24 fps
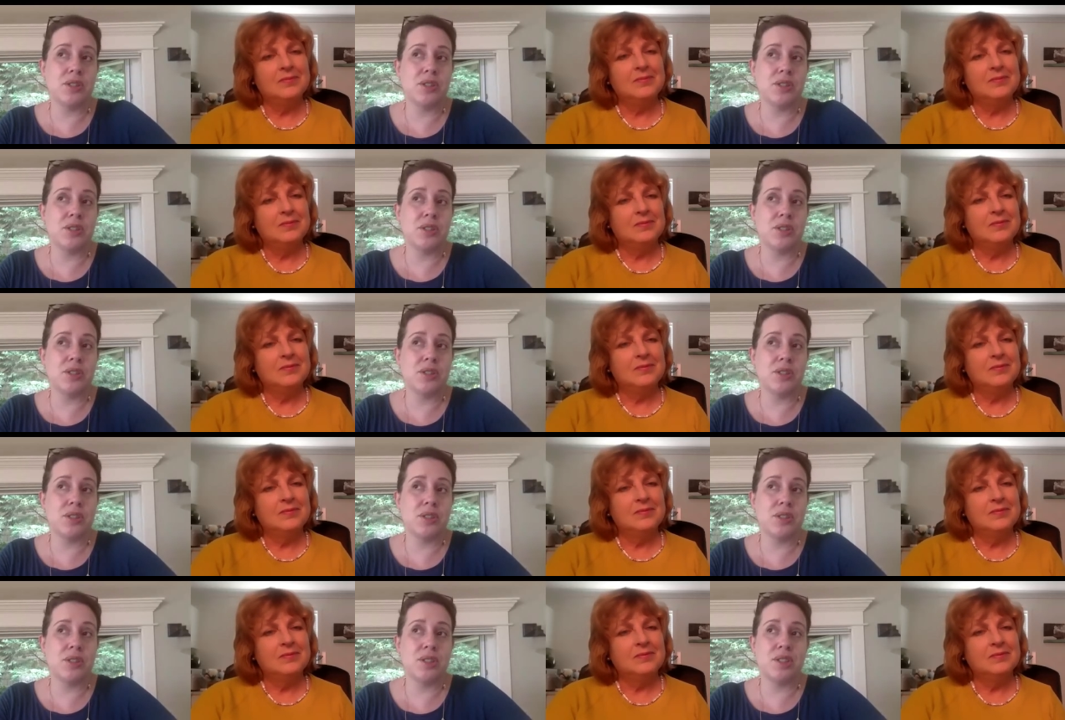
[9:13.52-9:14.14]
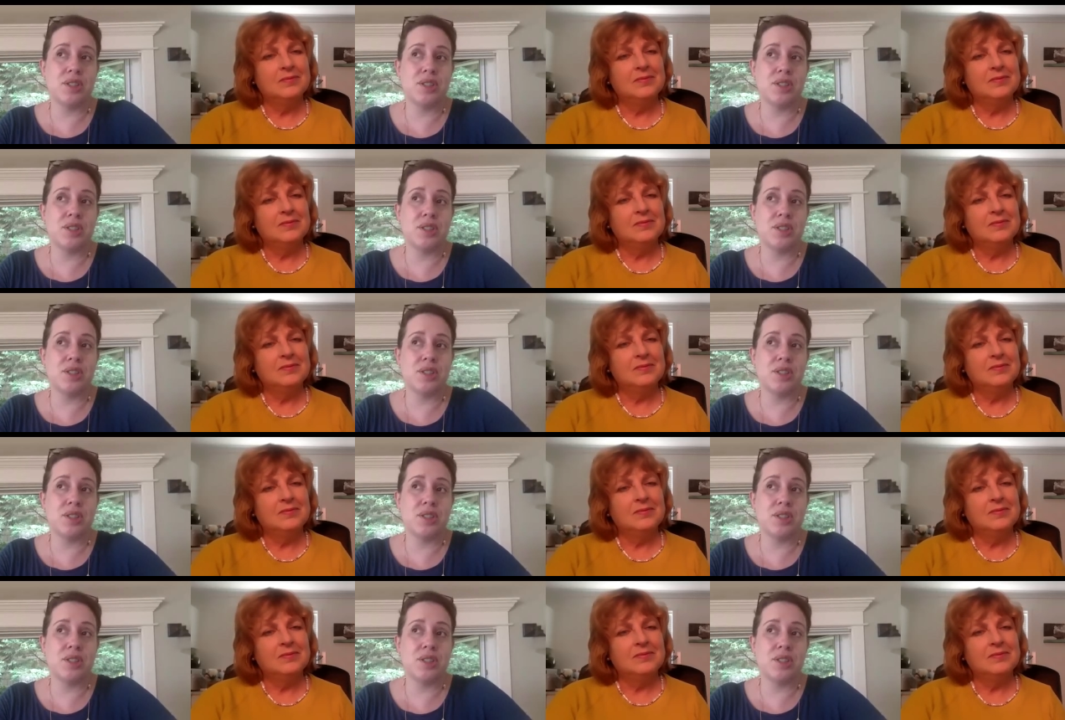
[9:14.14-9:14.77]

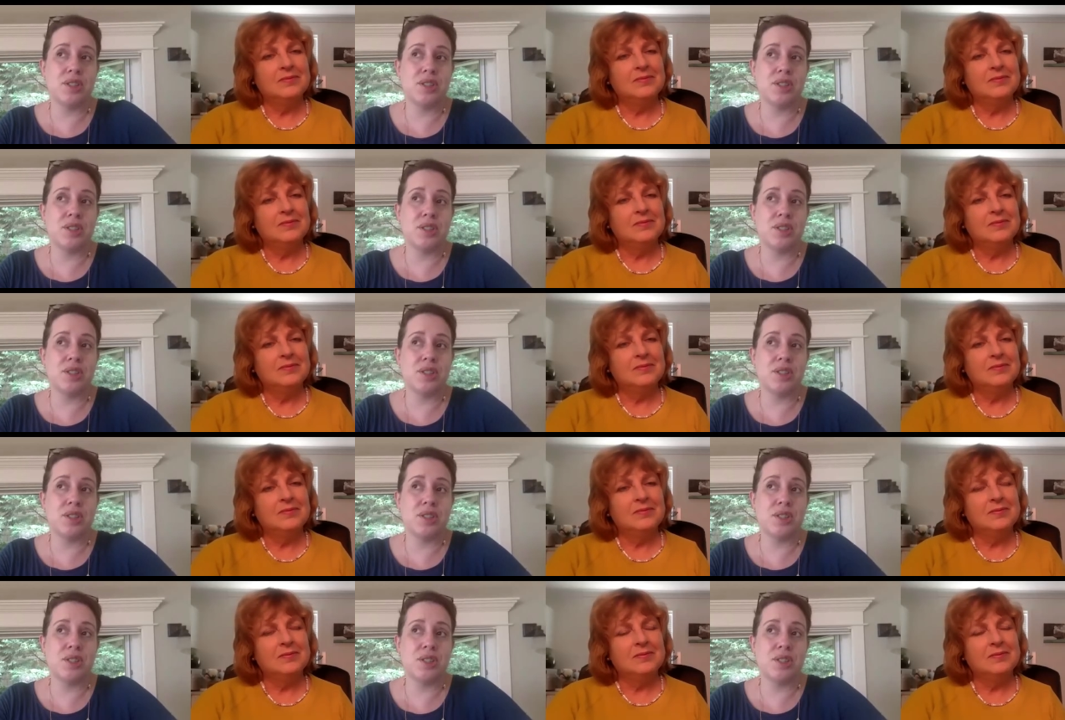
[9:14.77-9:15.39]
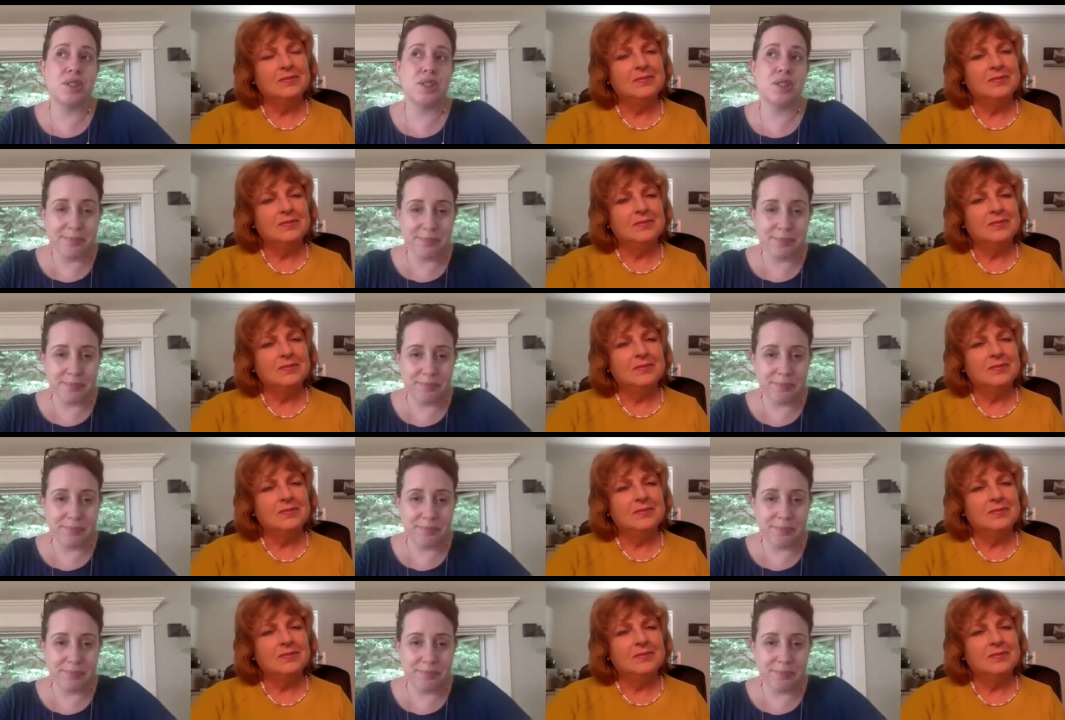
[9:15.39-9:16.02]

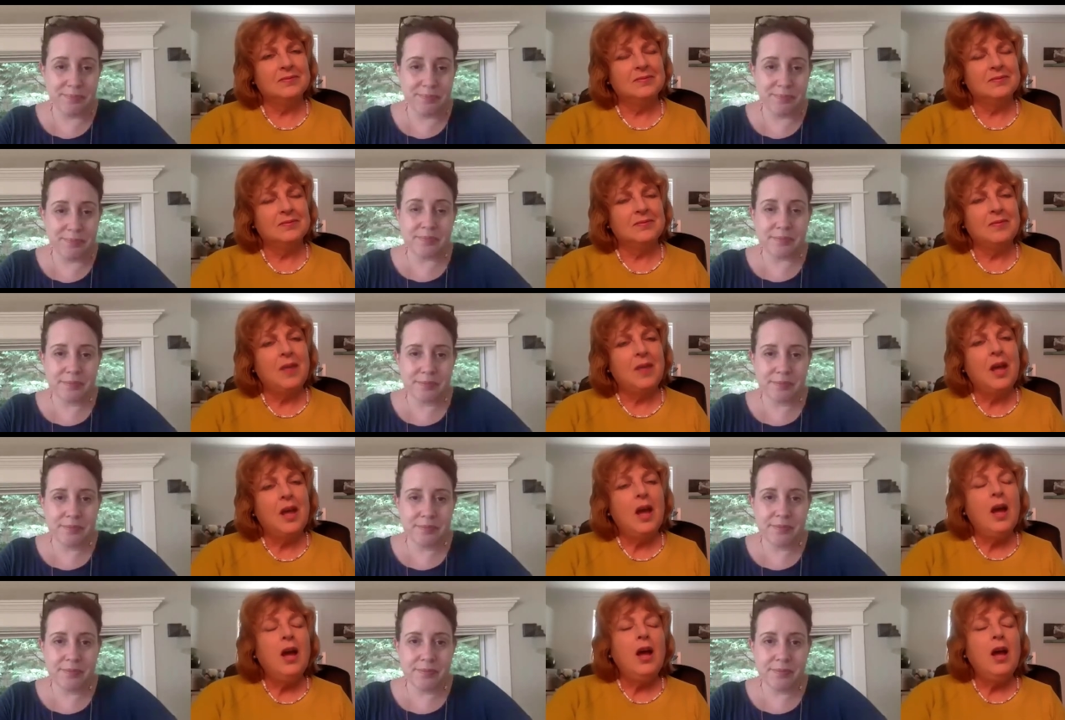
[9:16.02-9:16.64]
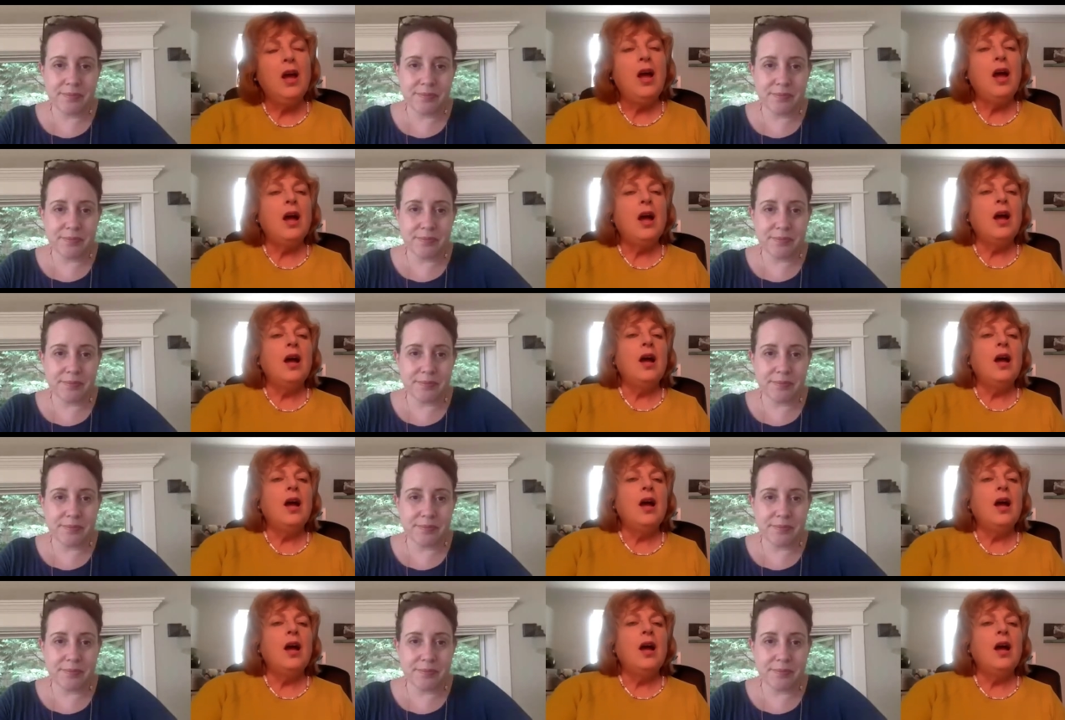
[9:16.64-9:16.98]
[no speech]